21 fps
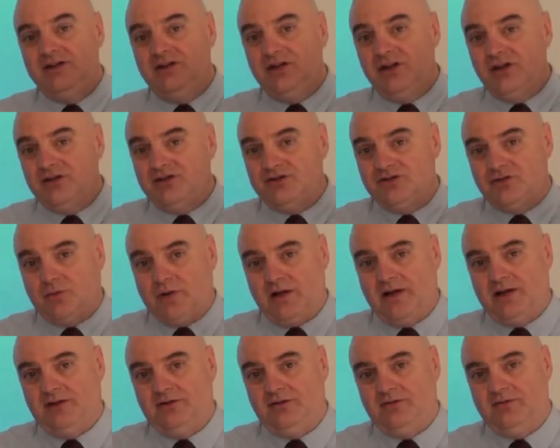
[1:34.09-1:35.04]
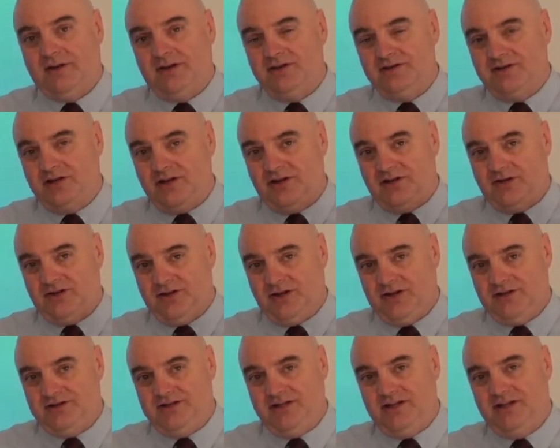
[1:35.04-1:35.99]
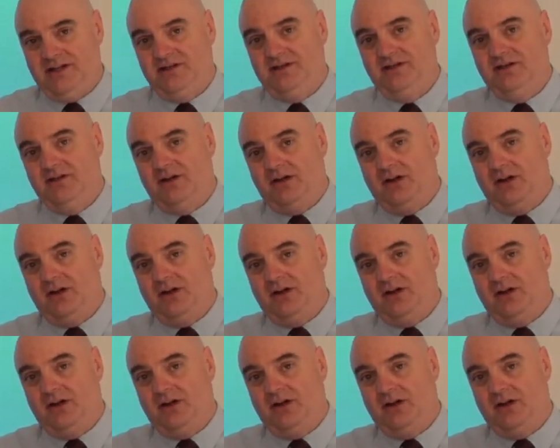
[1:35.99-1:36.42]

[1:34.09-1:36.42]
year 12 and year 13